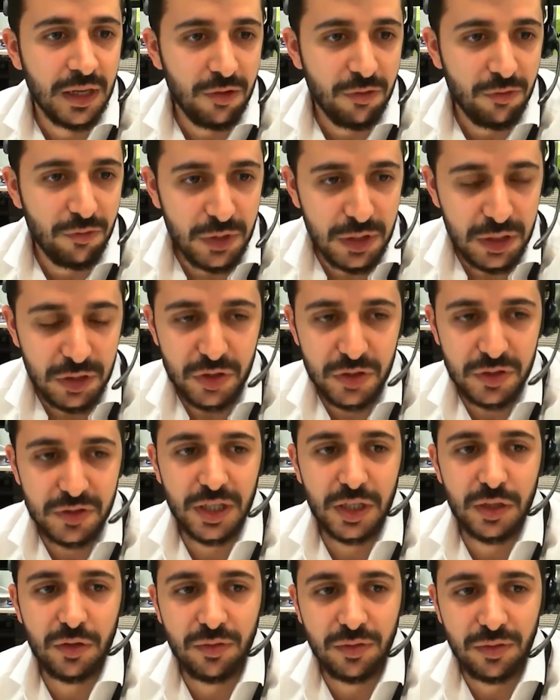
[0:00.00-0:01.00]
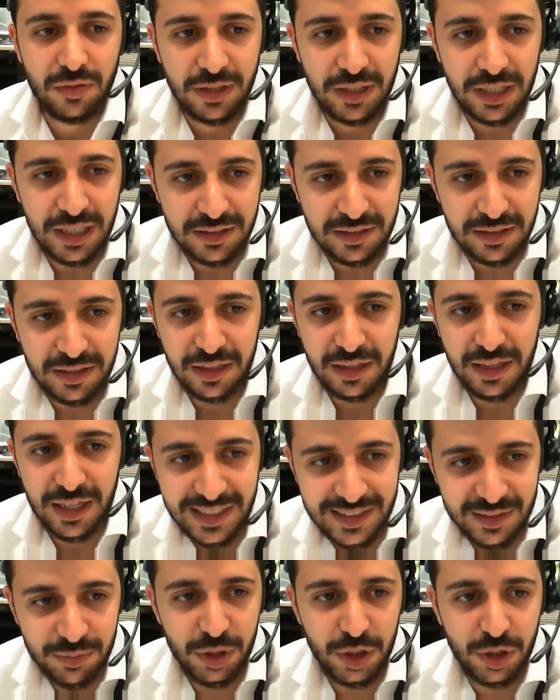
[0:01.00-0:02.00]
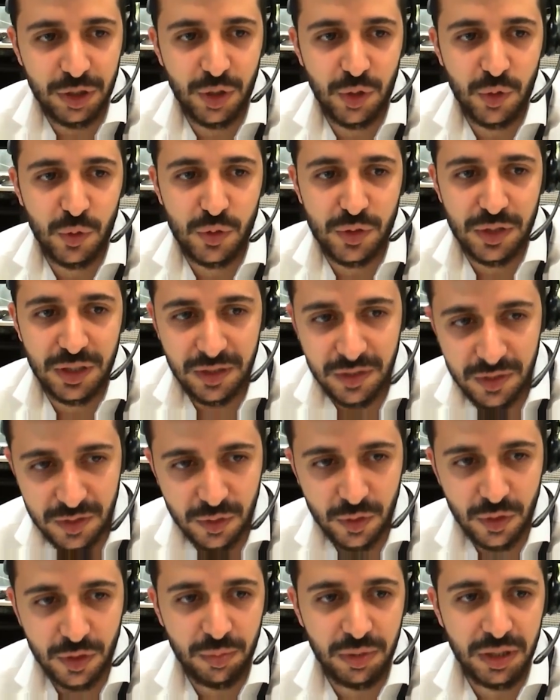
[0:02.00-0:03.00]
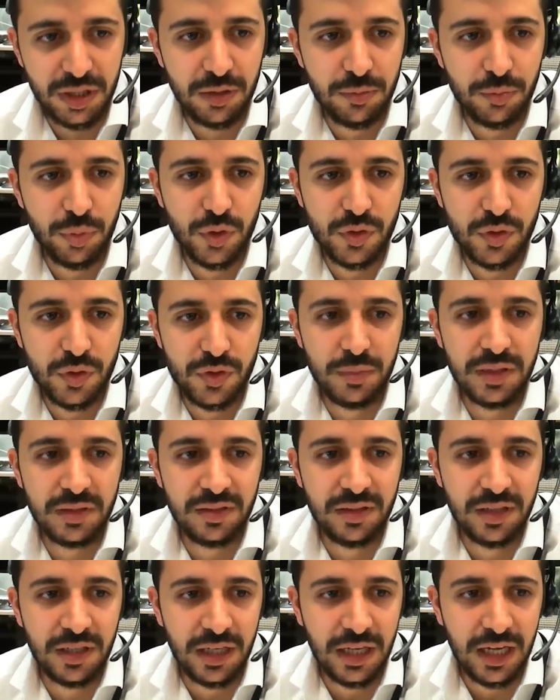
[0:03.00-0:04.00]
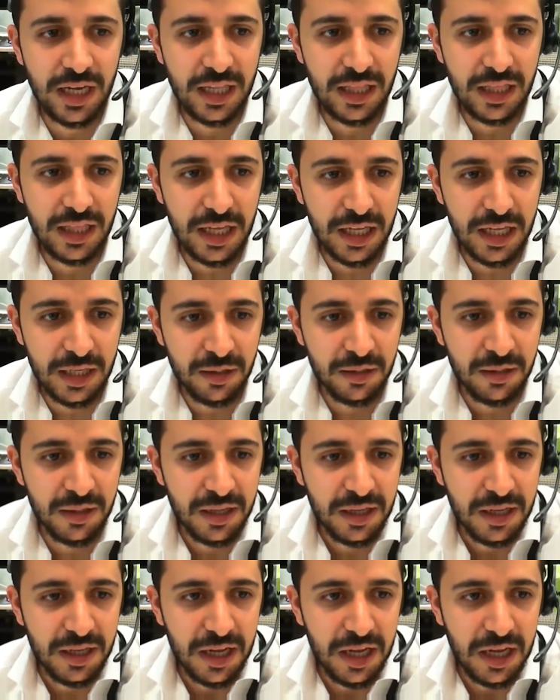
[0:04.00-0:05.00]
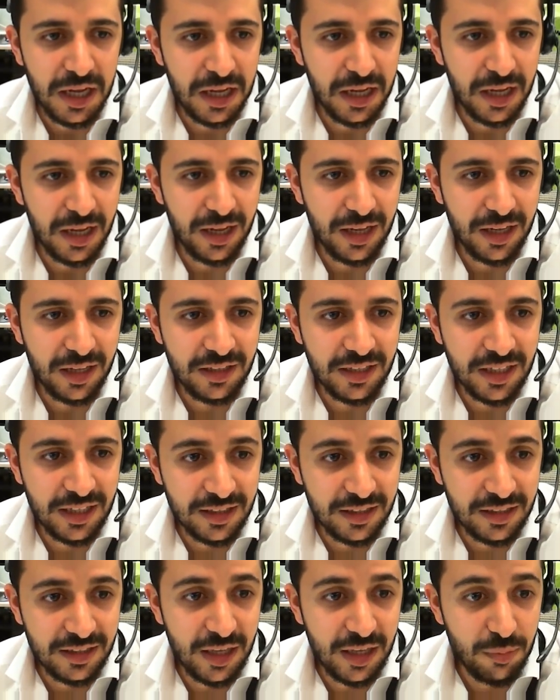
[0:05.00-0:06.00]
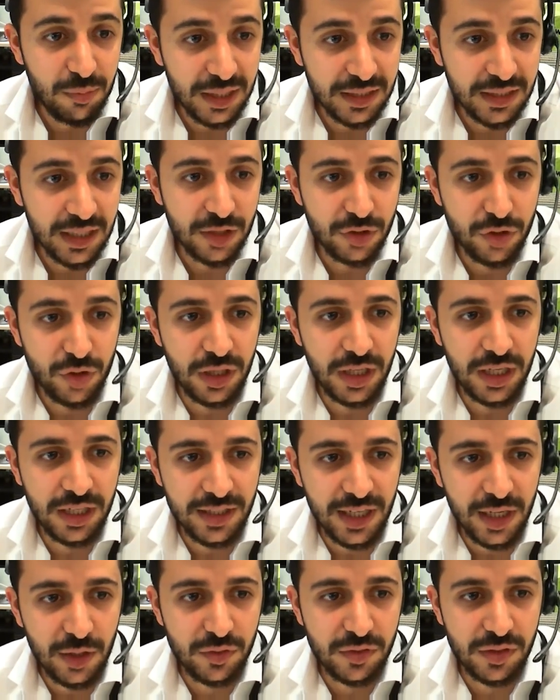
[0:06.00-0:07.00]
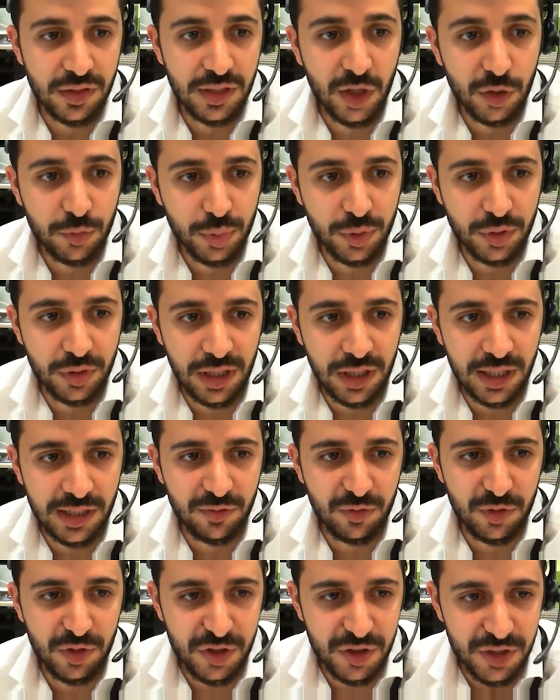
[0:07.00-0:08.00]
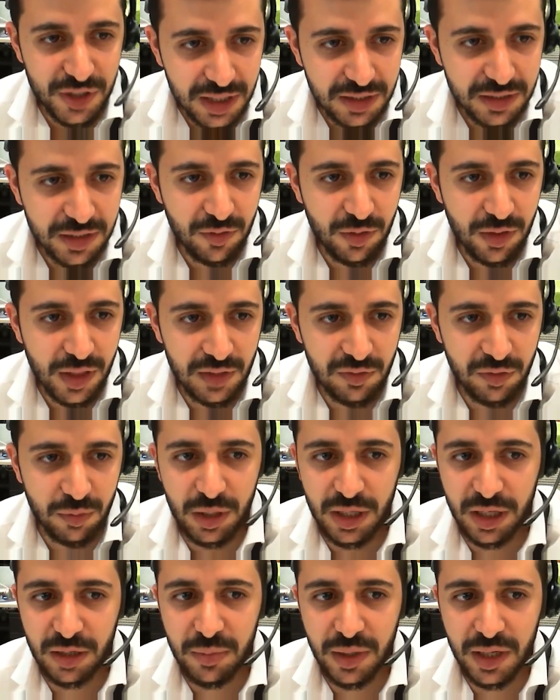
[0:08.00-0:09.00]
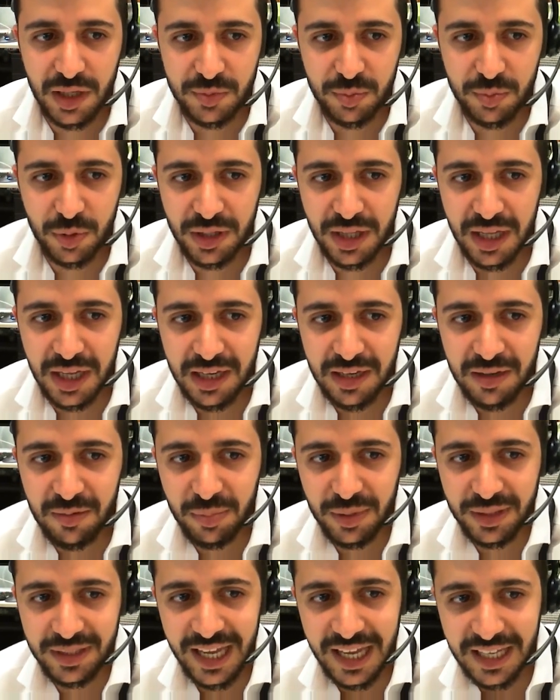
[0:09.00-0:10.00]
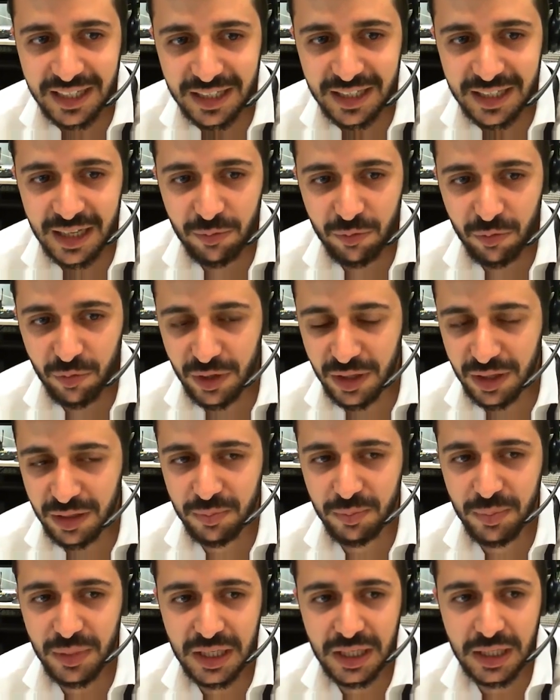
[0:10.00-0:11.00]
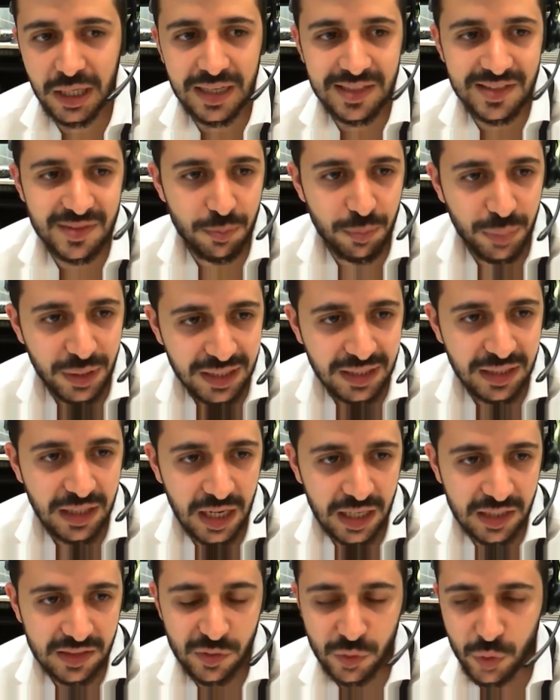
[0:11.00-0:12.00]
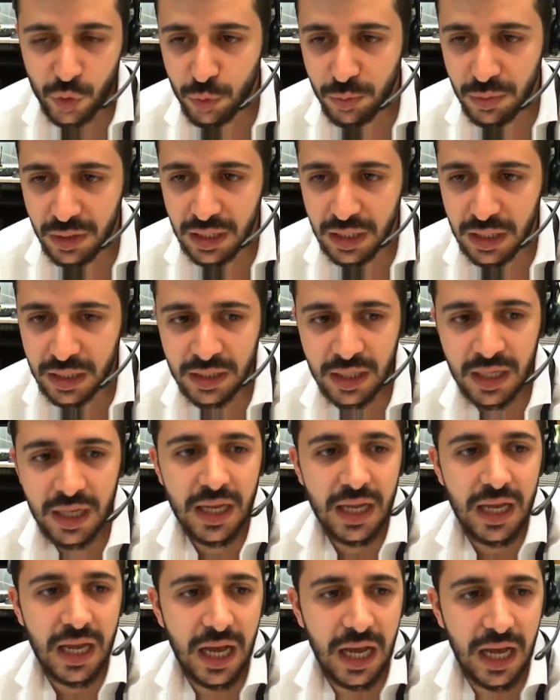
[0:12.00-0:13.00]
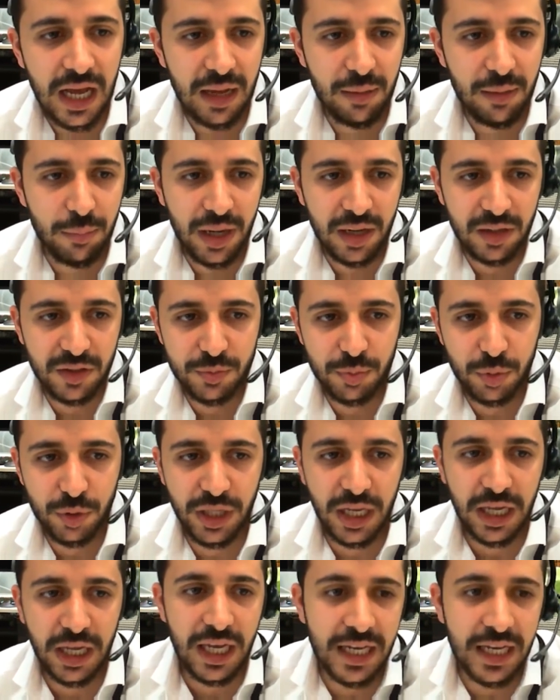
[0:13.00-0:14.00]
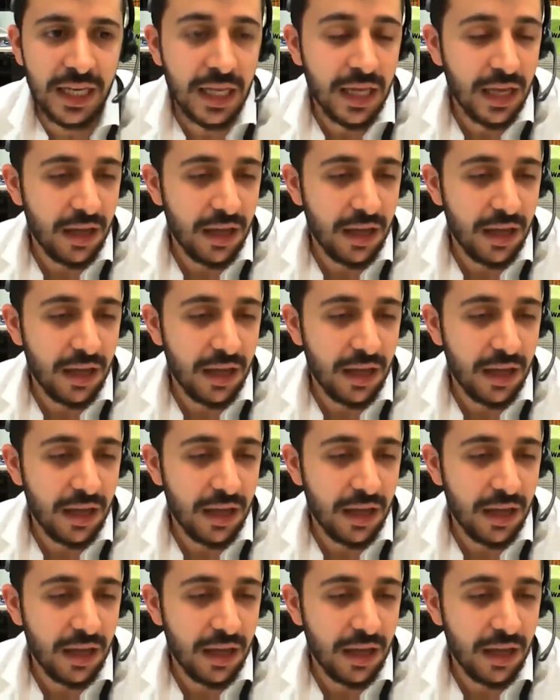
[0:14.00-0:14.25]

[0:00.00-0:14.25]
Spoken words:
We just kind of got the last-minute news that this is going to be an in-person meeting, and then that they might actually announce an output cut, which started with 500,000 barrels per day, but ended up with being as big as 2 million barrels per day. And